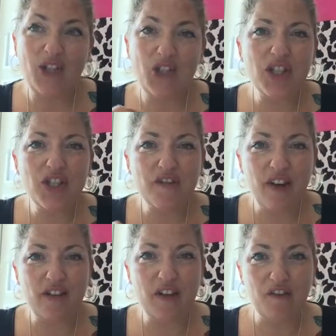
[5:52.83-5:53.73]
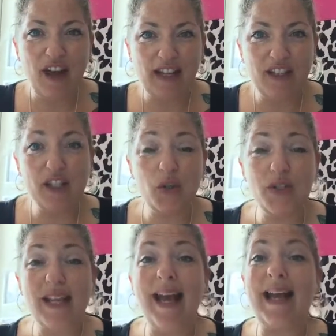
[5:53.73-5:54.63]
just the very fact that you're
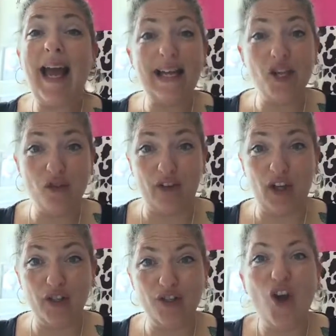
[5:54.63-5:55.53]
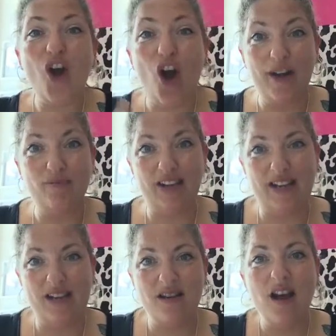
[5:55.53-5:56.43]
saying, hey universe, I'm
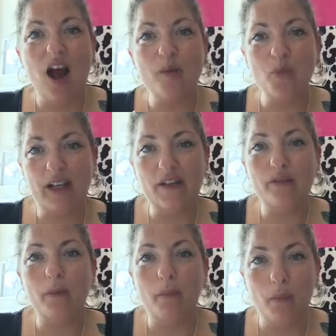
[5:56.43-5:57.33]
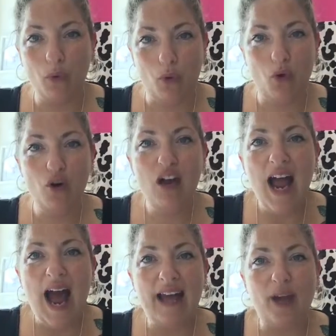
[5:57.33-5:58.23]
ready for more,
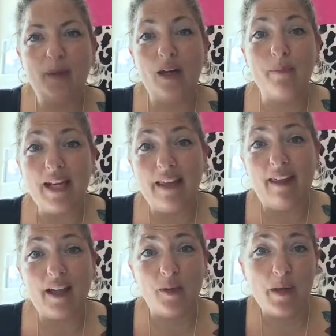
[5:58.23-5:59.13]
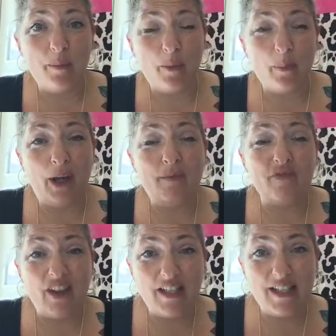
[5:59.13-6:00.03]
and I'm going to make that commitment by
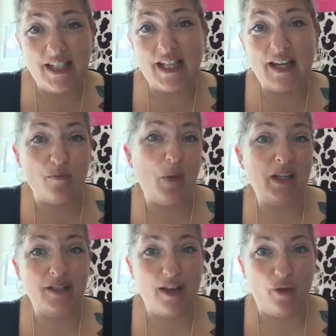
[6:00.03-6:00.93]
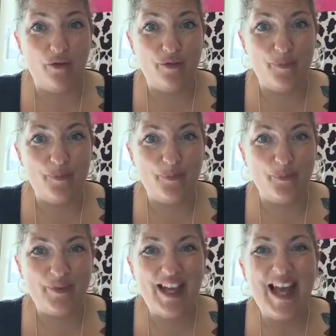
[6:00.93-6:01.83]
investing in myself.
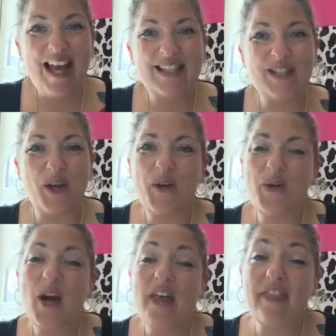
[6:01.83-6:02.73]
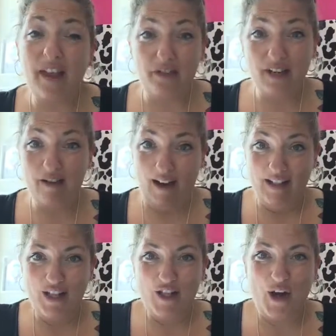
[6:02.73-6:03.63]
So that
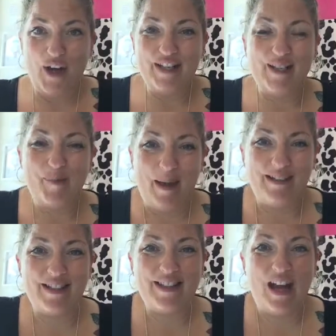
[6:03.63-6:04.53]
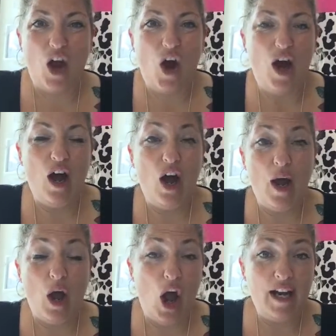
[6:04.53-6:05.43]
$3,000 that I spent
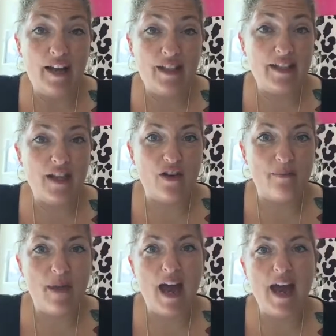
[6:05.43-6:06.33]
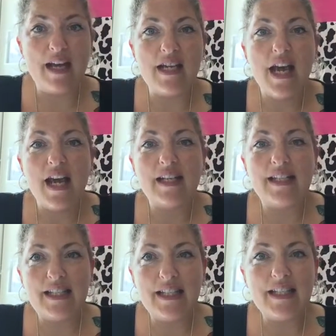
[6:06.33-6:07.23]
earlier this year in May
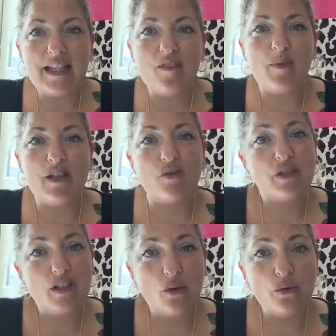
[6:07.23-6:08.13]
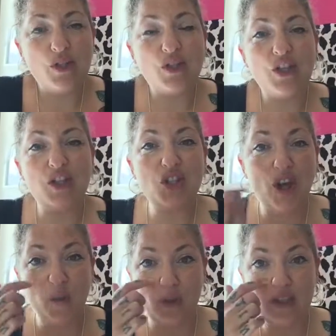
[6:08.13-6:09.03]
didn't give me the results that I
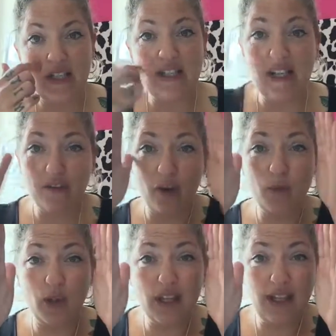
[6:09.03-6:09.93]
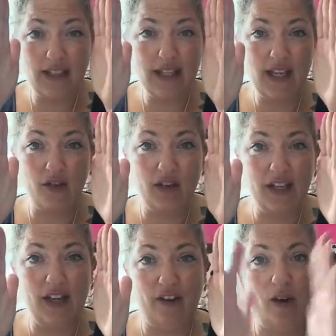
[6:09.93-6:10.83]
wanted if I'm looking at it in a really
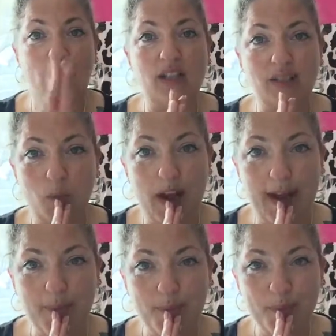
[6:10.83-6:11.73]
narrow-minded way.